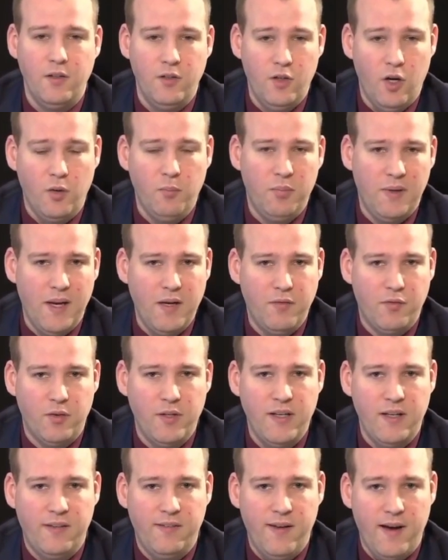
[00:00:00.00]
Don't play
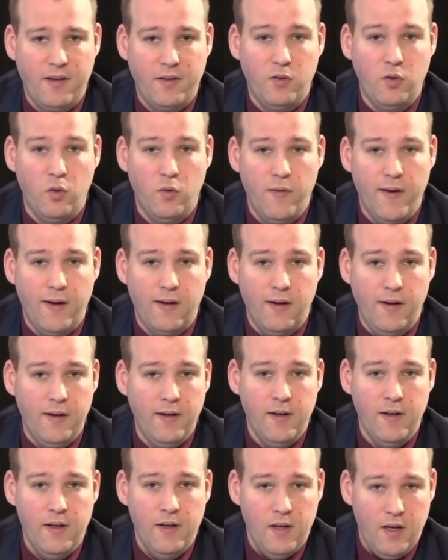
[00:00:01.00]
for the attack too
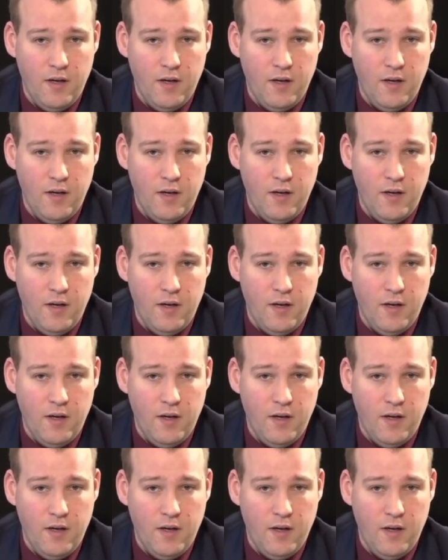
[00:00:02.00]
quickly,